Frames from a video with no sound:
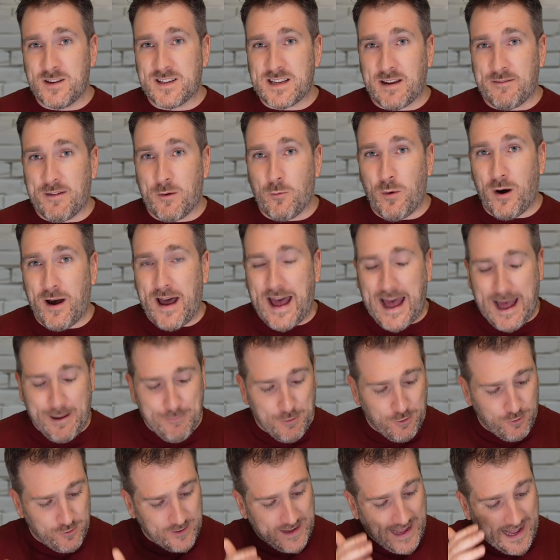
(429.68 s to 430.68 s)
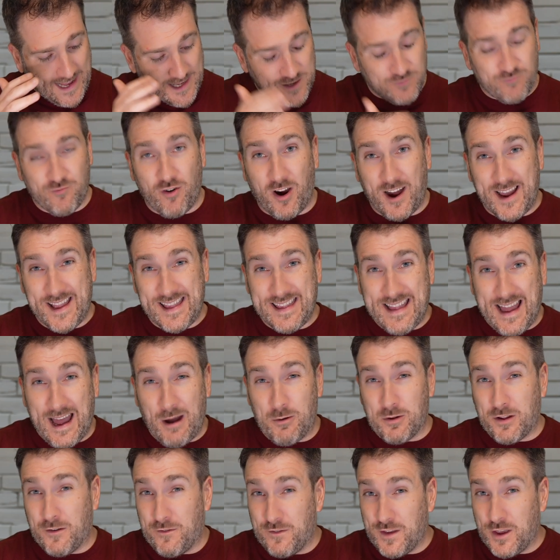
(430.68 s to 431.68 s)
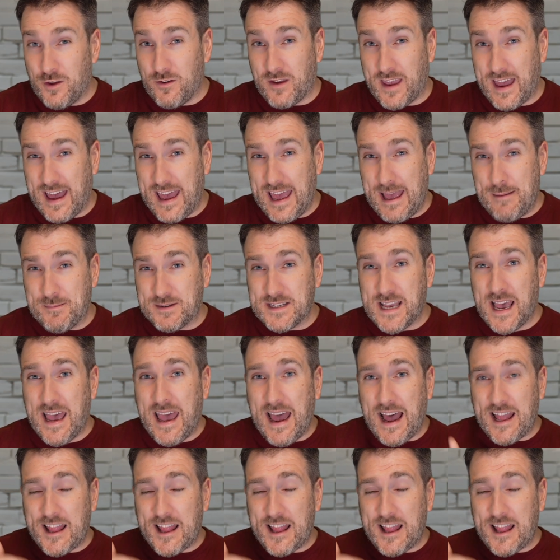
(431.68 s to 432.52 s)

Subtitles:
is something what Apple has right now with a few games.